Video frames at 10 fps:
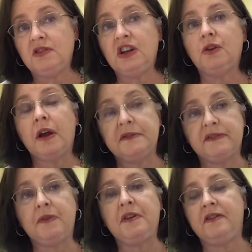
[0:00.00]
You know, it comes
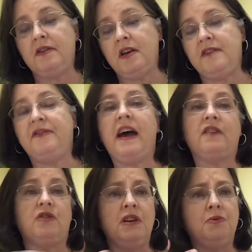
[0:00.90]
from a
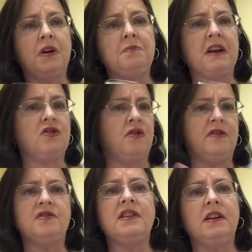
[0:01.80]
factory. You want to make sure if
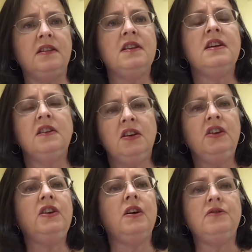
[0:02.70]
there's any,
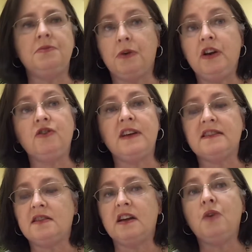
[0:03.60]
debris or
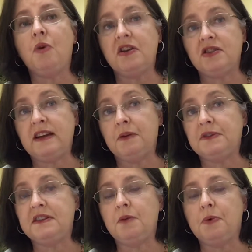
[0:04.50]
dust on it, wash it down with
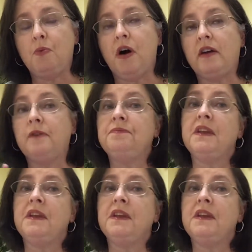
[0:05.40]
soap and water.